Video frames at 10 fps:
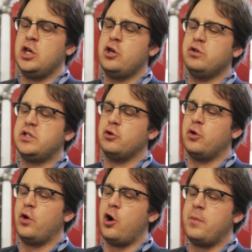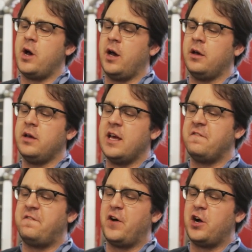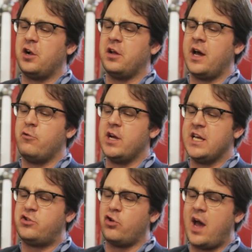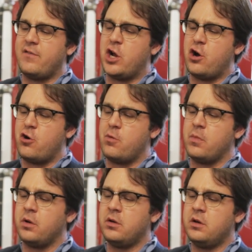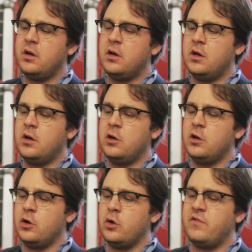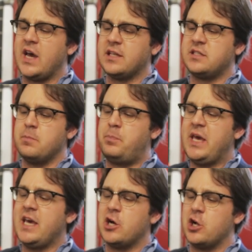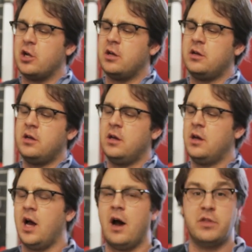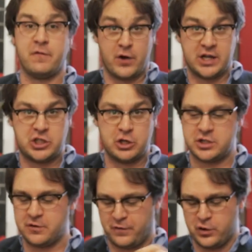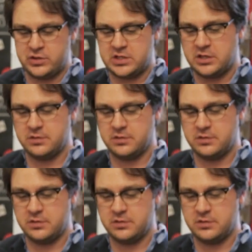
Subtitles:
yuzu aroma in full and really drive it home, we've got some peel of the fresh yuzu fruits